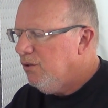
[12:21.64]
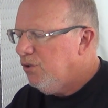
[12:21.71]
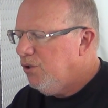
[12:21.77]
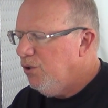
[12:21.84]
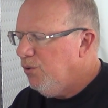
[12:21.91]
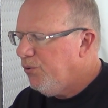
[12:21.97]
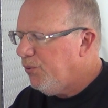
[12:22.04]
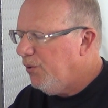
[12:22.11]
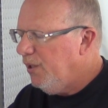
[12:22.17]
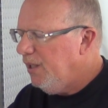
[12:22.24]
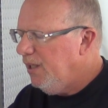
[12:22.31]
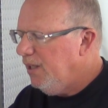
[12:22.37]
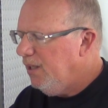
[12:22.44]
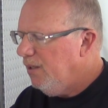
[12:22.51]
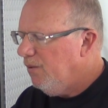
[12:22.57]
2,
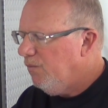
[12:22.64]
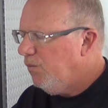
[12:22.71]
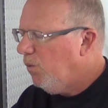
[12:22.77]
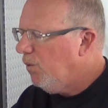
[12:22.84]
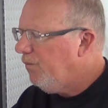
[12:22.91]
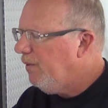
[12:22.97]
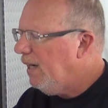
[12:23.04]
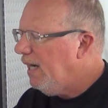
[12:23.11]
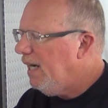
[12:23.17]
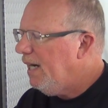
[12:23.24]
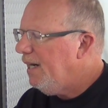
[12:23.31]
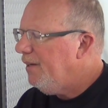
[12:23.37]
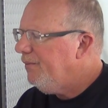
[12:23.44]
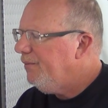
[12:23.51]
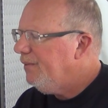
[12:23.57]
3, 4,
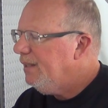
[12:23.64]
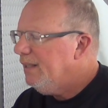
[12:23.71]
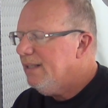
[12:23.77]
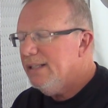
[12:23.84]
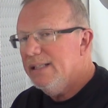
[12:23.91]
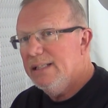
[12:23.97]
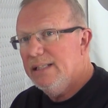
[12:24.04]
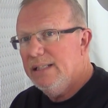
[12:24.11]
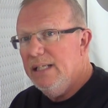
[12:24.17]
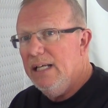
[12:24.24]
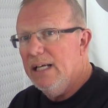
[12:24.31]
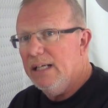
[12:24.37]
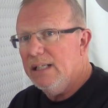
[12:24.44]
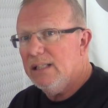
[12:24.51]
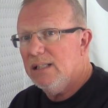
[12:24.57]
5,
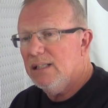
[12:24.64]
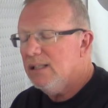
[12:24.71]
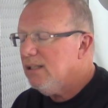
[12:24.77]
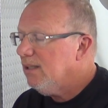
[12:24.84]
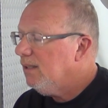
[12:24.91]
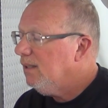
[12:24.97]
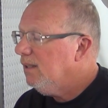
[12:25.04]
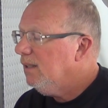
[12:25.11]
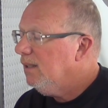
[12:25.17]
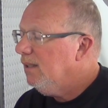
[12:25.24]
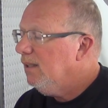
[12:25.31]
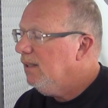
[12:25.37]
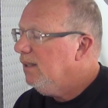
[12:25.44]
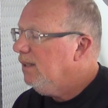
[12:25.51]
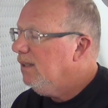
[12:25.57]
6
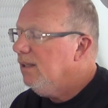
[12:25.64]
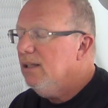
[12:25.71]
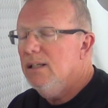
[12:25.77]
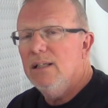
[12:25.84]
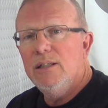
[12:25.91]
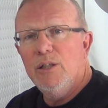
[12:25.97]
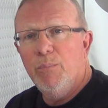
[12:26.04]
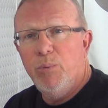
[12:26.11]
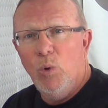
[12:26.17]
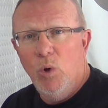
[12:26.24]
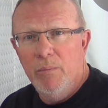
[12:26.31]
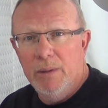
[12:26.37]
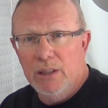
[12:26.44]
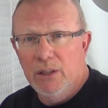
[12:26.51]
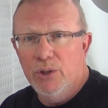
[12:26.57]

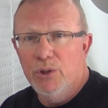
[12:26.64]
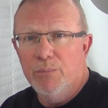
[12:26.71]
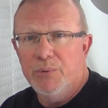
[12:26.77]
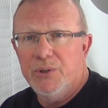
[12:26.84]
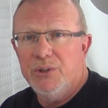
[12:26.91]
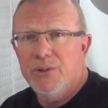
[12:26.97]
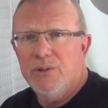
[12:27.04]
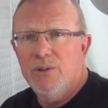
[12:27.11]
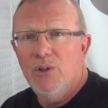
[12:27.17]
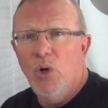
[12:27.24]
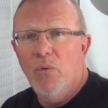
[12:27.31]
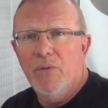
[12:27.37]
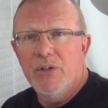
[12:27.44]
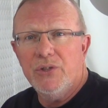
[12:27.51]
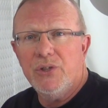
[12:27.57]
deployment loops
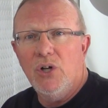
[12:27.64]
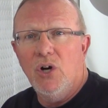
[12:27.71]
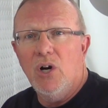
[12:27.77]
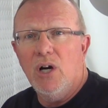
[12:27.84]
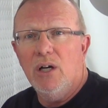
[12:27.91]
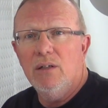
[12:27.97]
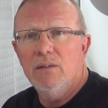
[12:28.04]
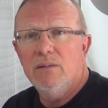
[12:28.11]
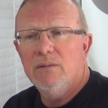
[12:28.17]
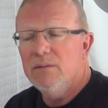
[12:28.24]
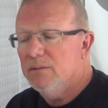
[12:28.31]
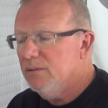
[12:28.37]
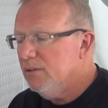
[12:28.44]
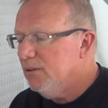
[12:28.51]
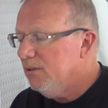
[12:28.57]
on this car,
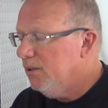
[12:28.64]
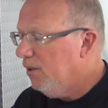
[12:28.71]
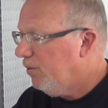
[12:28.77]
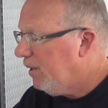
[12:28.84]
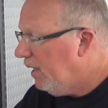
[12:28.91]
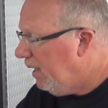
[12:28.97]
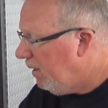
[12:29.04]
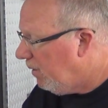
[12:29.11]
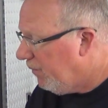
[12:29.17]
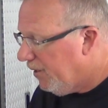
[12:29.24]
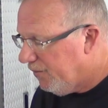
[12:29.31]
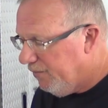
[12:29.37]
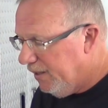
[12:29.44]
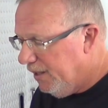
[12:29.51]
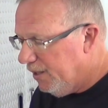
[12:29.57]
okay, of this
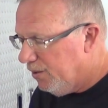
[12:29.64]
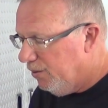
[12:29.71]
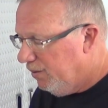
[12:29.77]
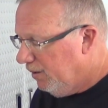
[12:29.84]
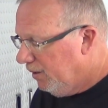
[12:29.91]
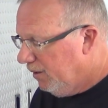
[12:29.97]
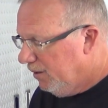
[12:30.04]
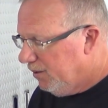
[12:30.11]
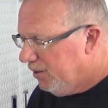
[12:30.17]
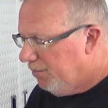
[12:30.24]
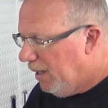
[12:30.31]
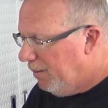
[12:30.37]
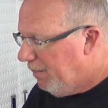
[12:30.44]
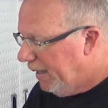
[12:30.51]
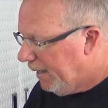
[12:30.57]
vehicle. You
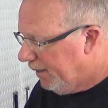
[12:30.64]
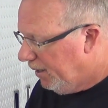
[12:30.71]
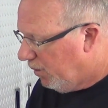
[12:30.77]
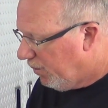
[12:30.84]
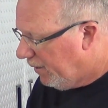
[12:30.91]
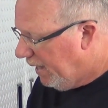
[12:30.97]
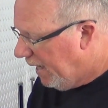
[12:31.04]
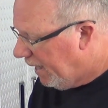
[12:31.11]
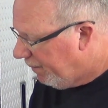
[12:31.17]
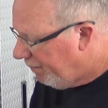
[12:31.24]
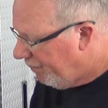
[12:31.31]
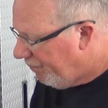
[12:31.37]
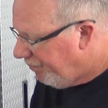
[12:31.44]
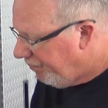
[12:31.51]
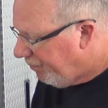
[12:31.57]
might make a note of that
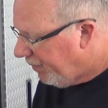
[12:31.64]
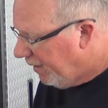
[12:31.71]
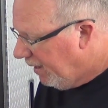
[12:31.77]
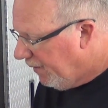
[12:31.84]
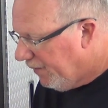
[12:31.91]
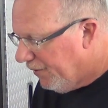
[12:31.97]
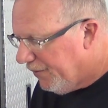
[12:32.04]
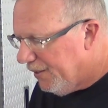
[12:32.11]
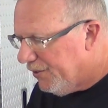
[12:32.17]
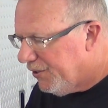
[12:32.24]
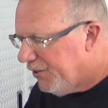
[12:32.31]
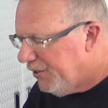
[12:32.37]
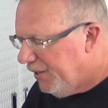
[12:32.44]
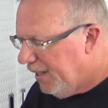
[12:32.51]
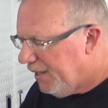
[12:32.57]
there's
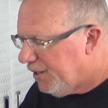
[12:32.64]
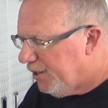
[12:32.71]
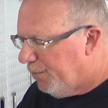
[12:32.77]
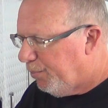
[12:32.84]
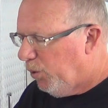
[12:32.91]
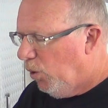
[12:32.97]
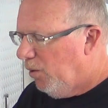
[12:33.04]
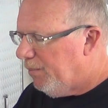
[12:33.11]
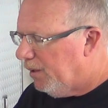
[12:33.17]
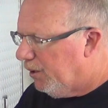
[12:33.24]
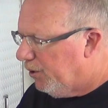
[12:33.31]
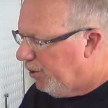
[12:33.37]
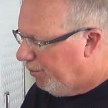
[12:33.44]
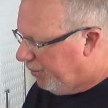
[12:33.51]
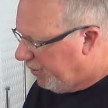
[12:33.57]
6 deployment
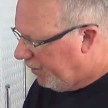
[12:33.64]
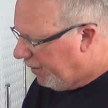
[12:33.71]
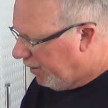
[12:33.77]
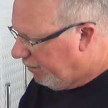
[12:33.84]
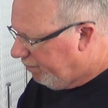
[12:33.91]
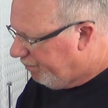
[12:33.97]
loops there.